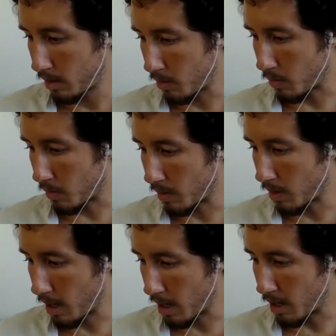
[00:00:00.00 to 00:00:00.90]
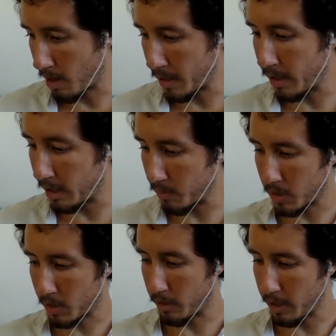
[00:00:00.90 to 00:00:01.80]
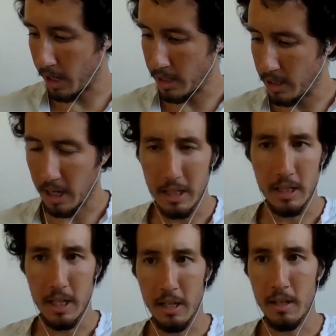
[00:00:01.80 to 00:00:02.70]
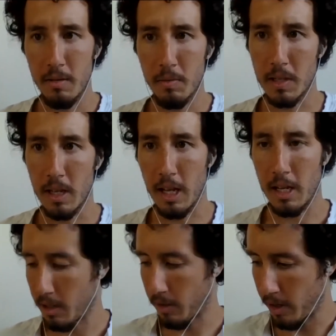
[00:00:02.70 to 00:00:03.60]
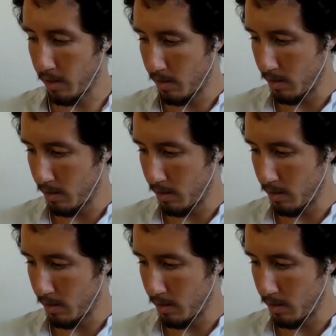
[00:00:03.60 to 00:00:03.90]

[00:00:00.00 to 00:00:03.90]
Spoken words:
Cool. And then it was called a 90-90-10. Was that last thing, right?